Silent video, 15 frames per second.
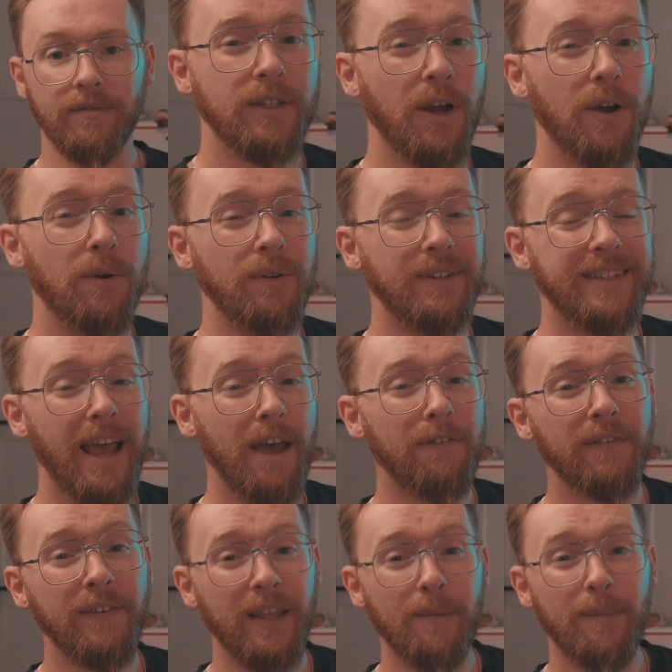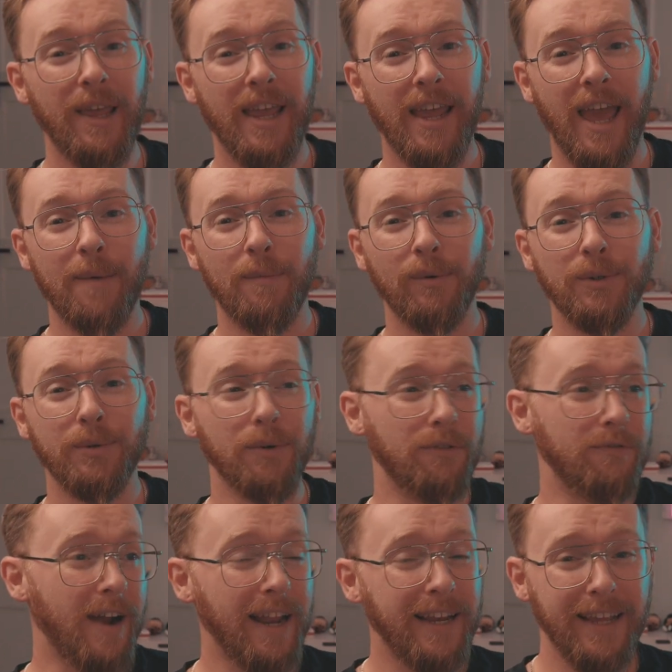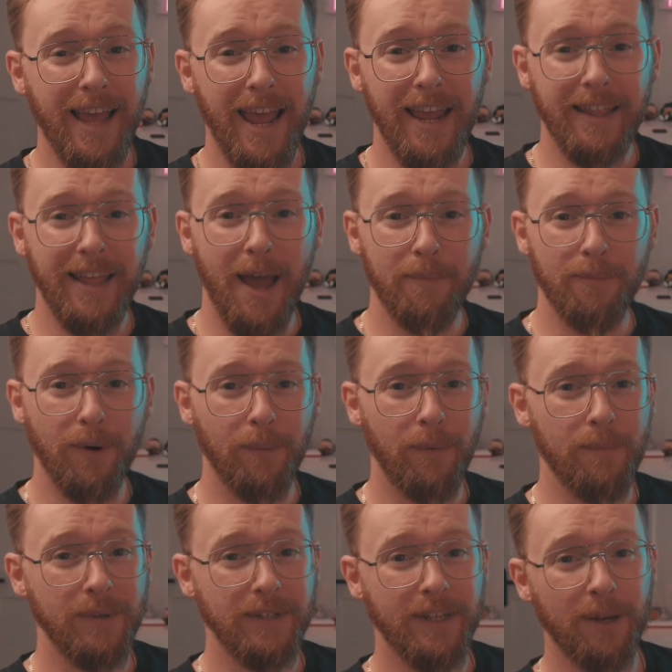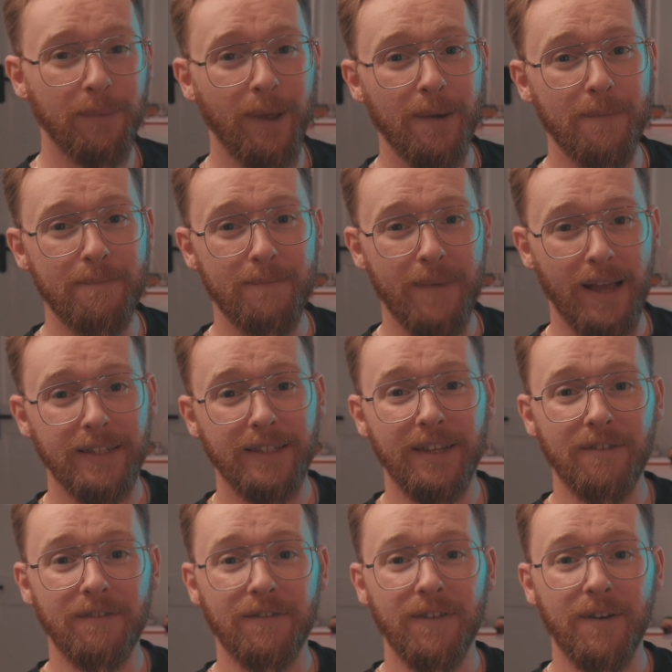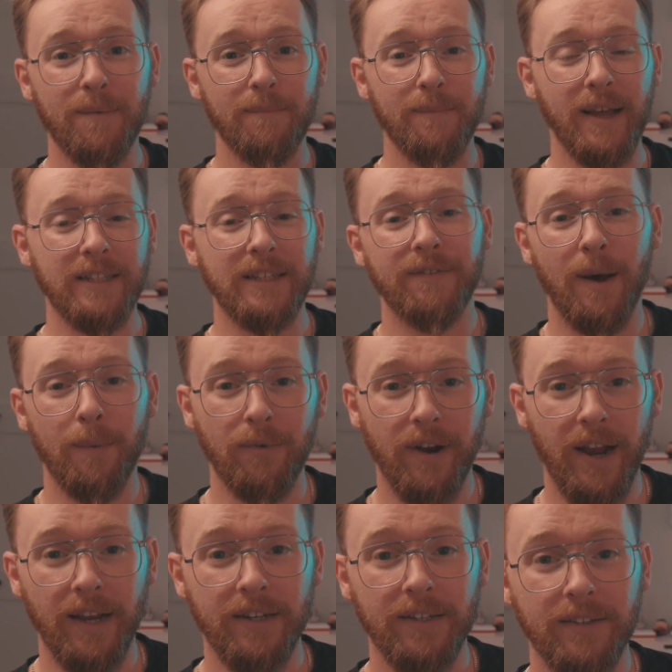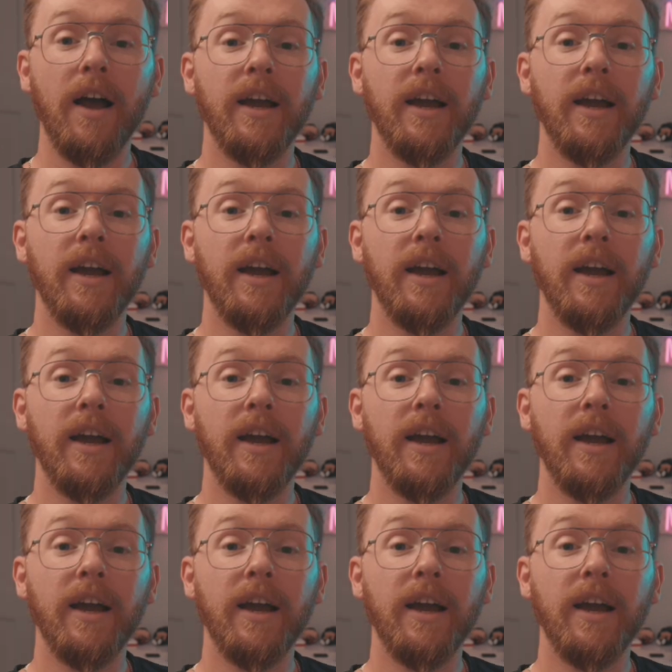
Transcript: So definitely being able to eradicate that problem is going to be a massive, massive upgrade.